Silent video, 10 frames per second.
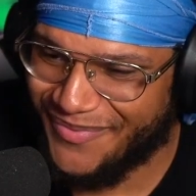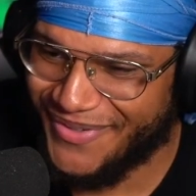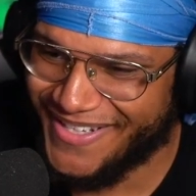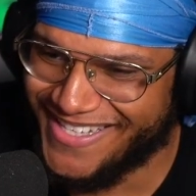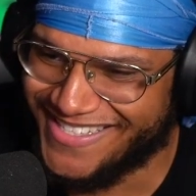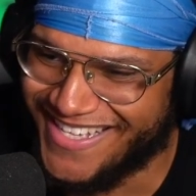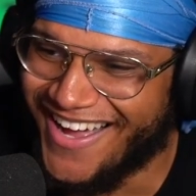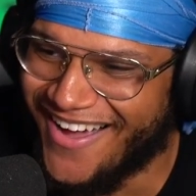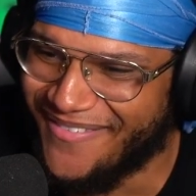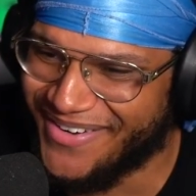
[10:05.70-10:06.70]
Please
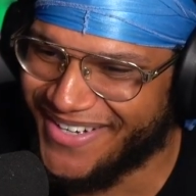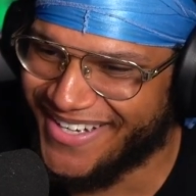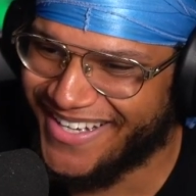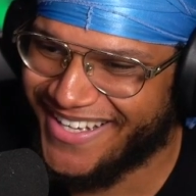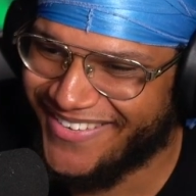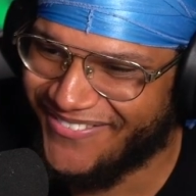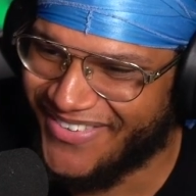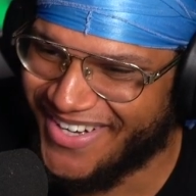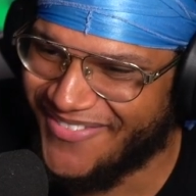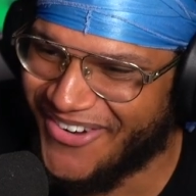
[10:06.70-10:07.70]
stop.
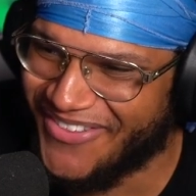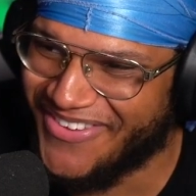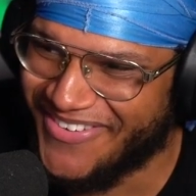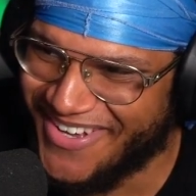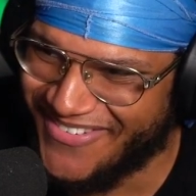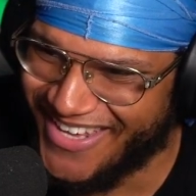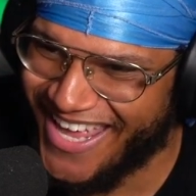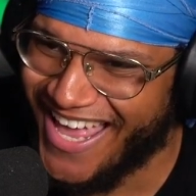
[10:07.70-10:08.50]
Invite both you and me.